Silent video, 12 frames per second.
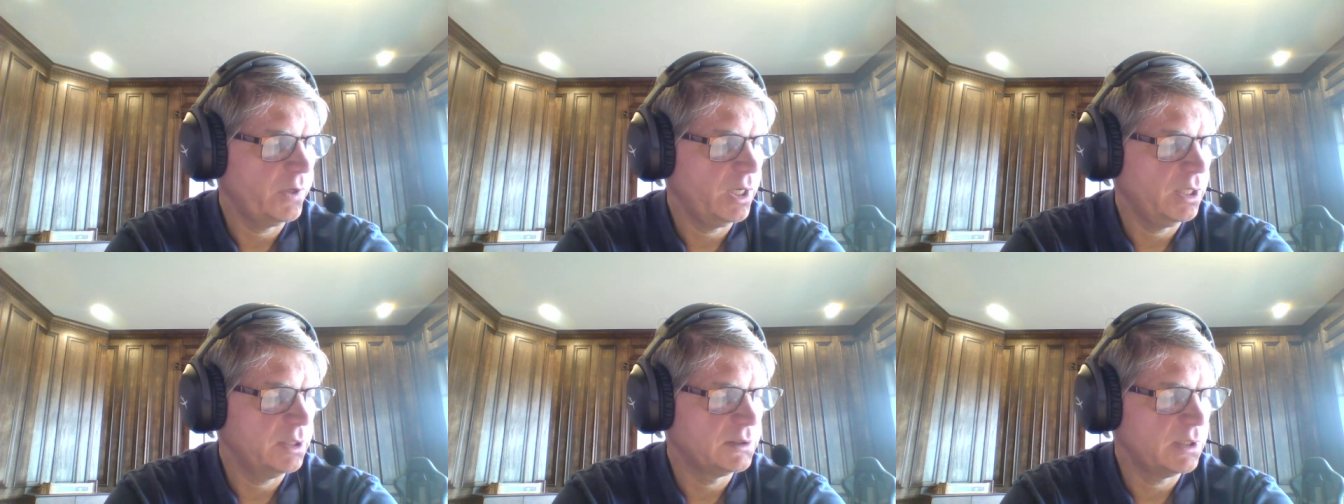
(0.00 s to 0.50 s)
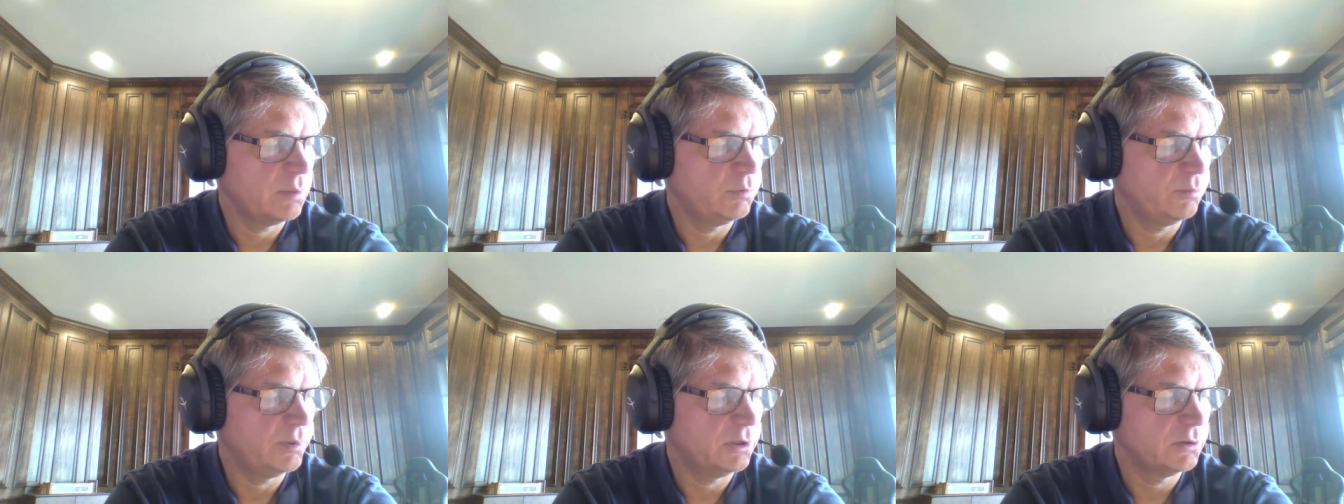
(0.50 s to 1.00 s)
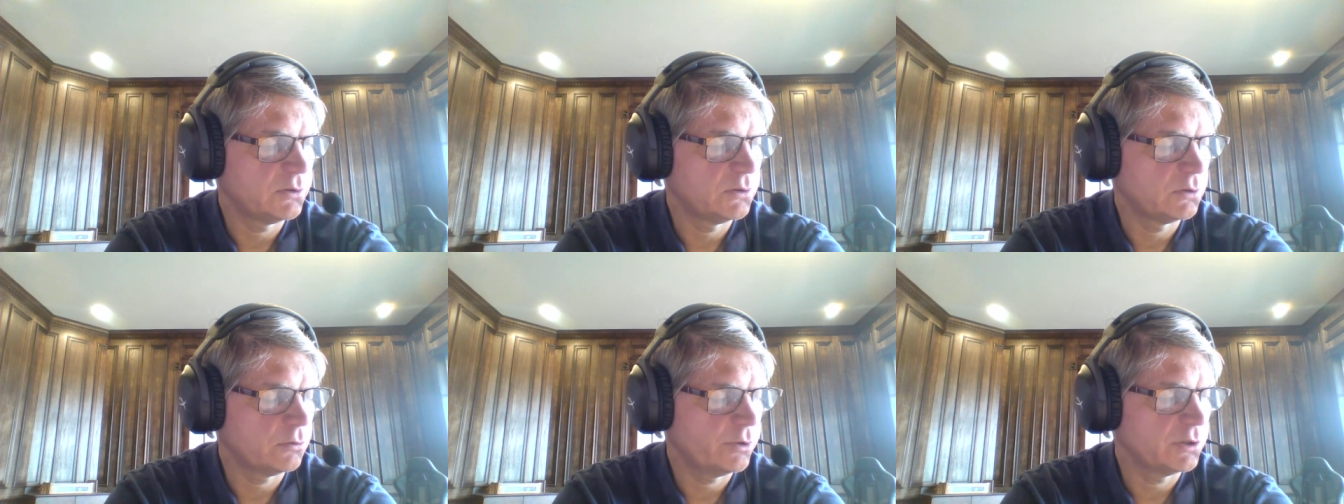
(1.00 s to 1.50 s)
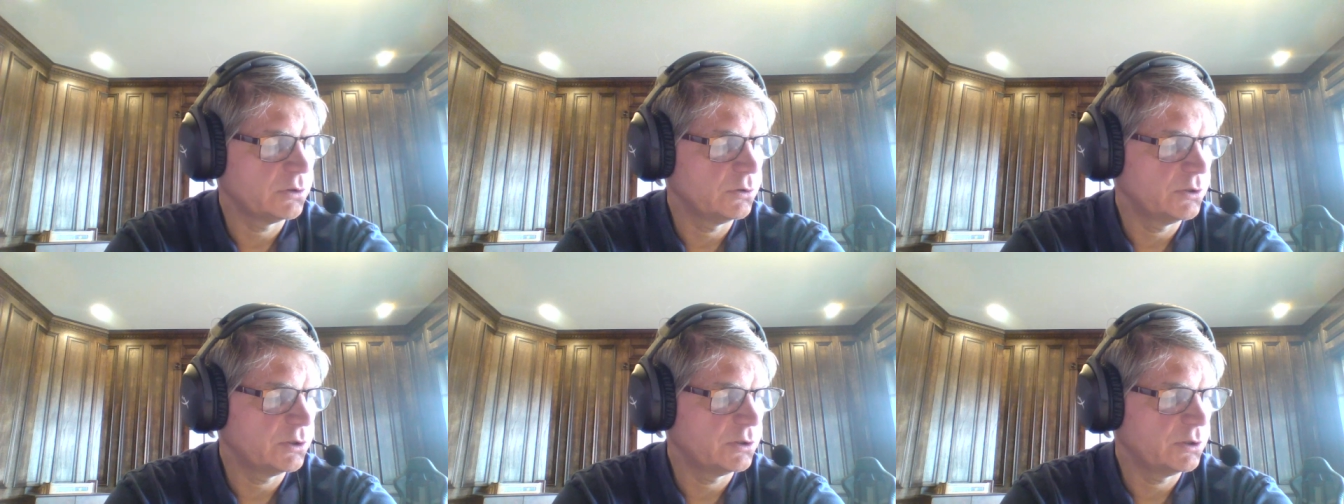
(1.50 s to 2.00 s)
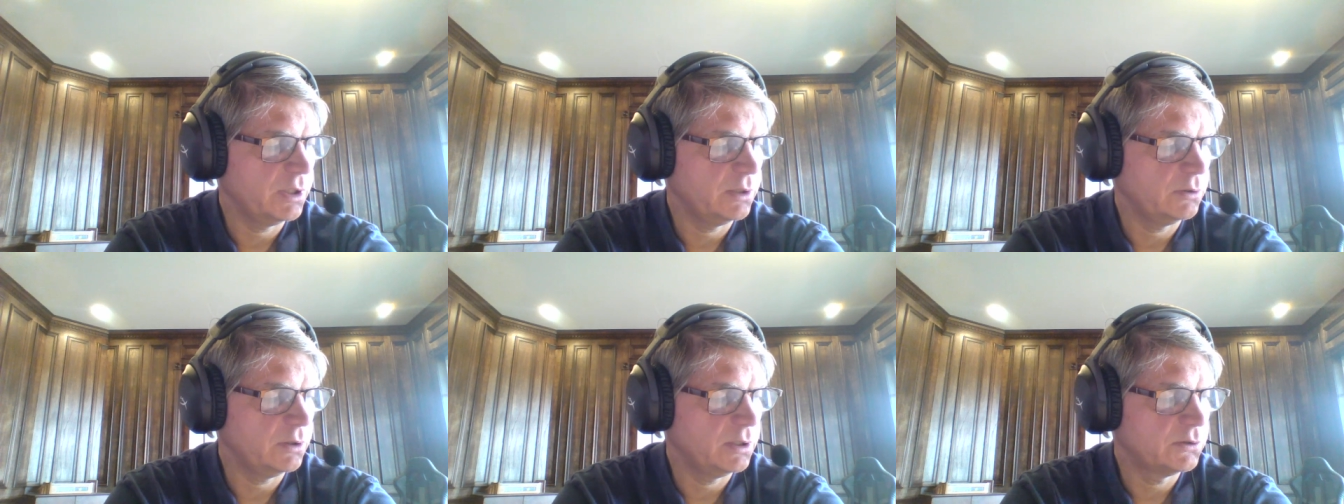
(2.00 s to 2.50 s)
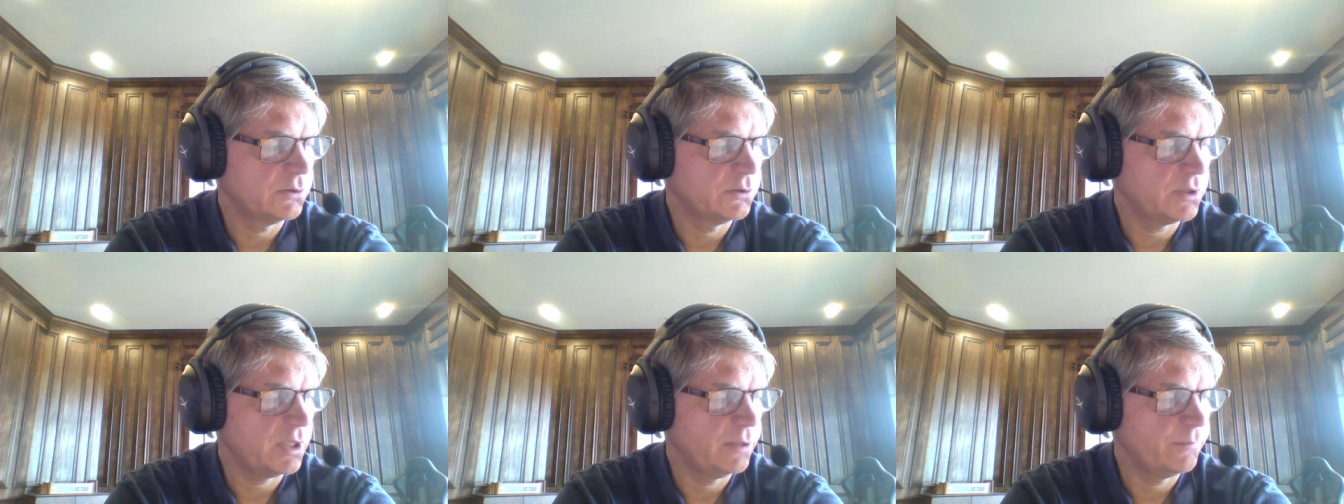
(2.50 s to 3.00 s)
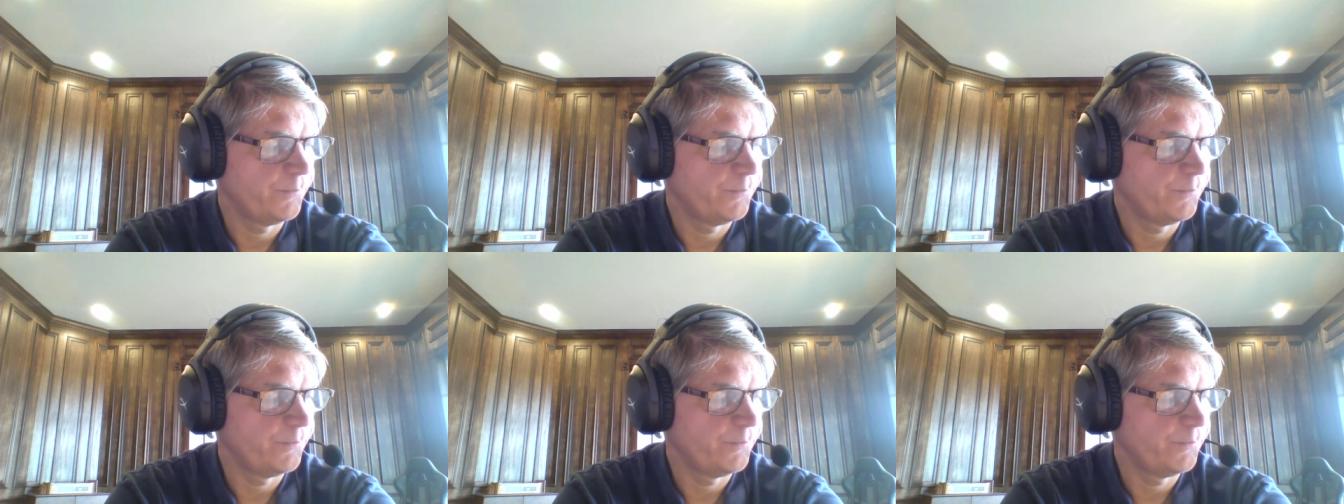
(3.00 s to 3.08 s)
A is an apple pulse. Question 68, the answer is A.